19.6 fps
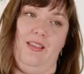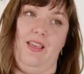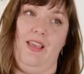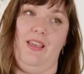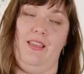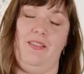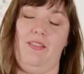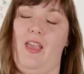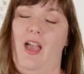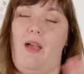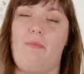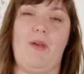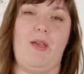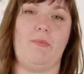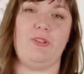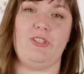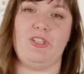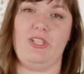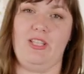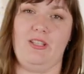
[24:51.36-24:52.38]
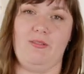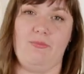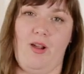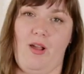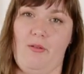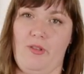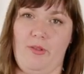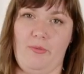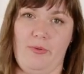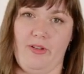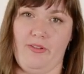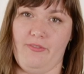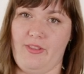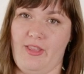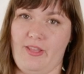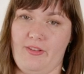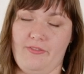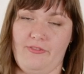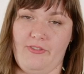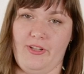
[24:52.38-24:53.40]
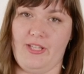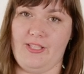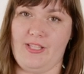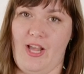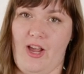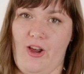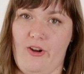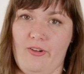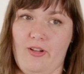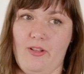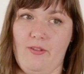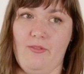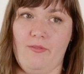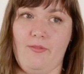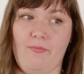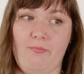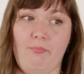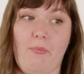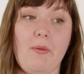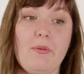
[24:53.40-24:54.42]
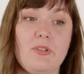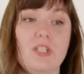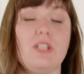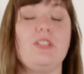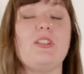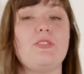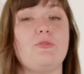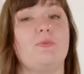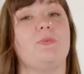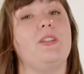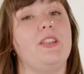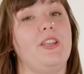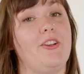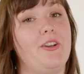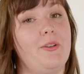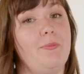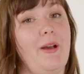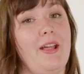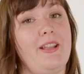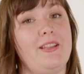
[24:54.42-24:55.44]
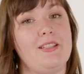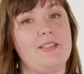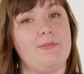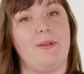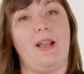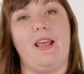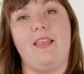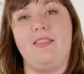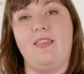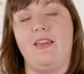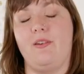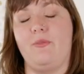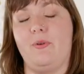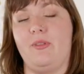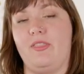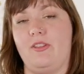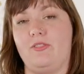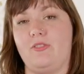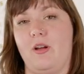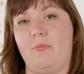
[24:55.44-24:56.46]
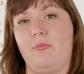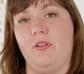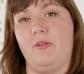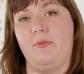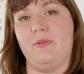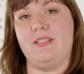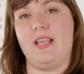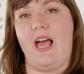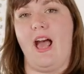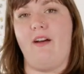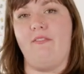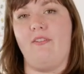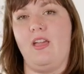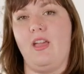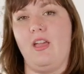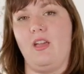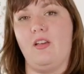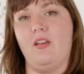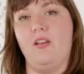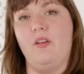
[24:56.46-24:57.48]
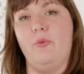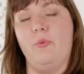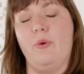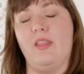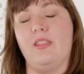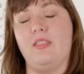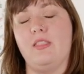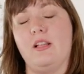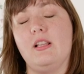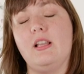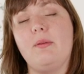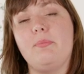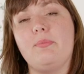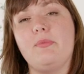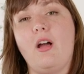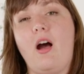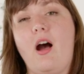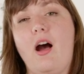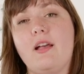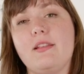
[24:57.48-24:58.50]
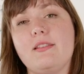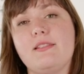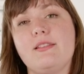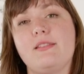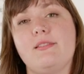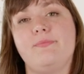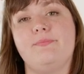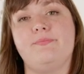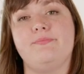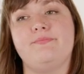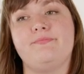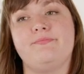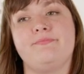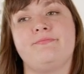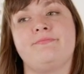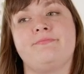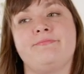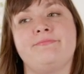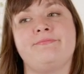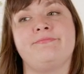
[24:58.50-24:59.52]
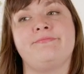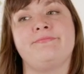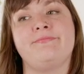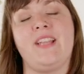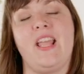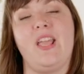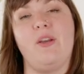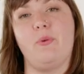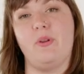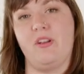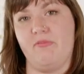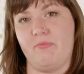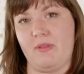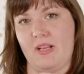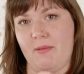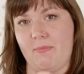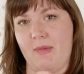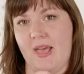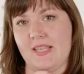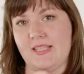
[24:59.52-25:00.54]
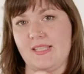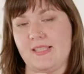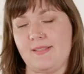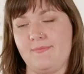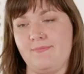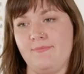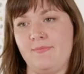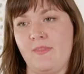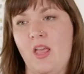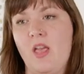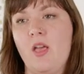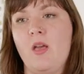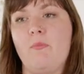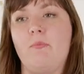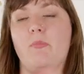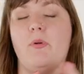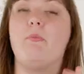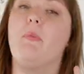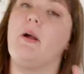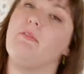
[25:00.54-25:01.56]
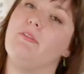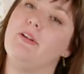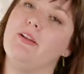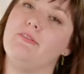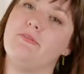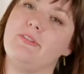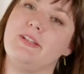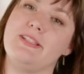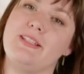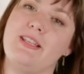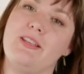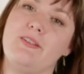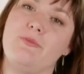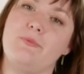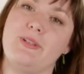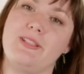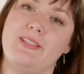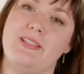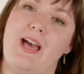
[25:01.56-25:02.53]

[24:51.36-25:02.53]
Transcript: it, eh, yeah, my machine probably would have like freaked out. My machine does really good buttons, but I think with the trouble it was having with the clip dots, it would have been a mess. But my real reason was